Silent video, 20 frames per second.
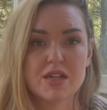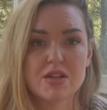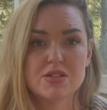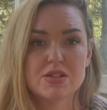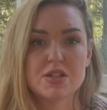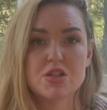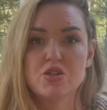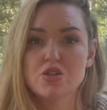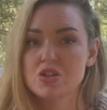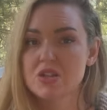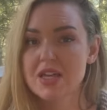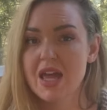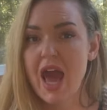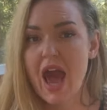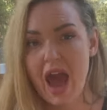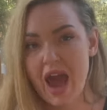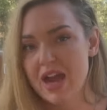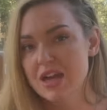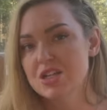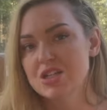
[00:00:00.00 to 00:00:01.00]
There's usually
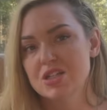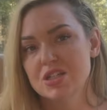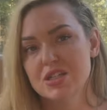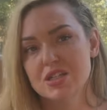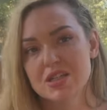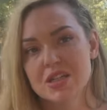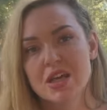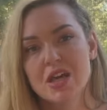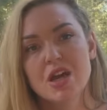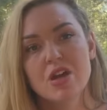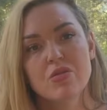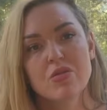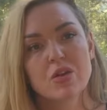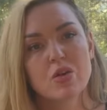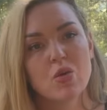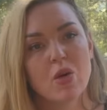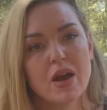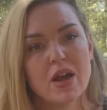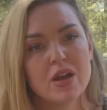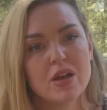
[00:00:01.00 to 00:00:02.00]
action
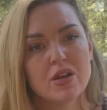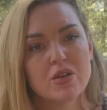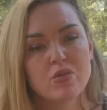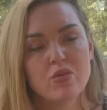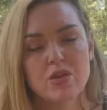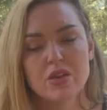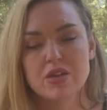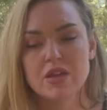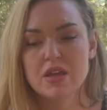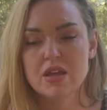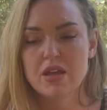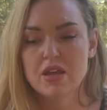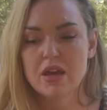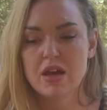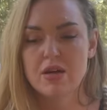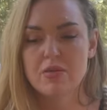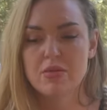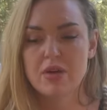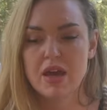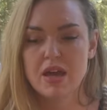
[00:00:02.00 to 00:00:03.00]
required with the
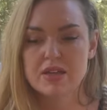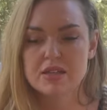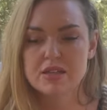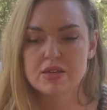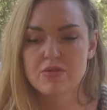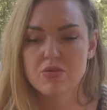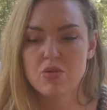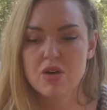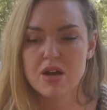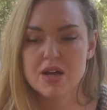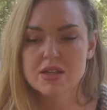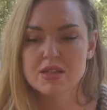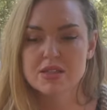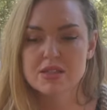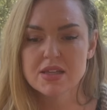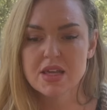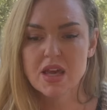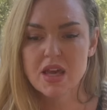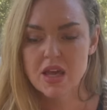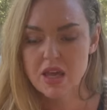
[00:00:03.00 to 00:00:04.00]
Ace of
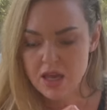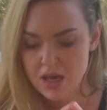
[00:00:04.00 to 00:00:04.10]
Wands.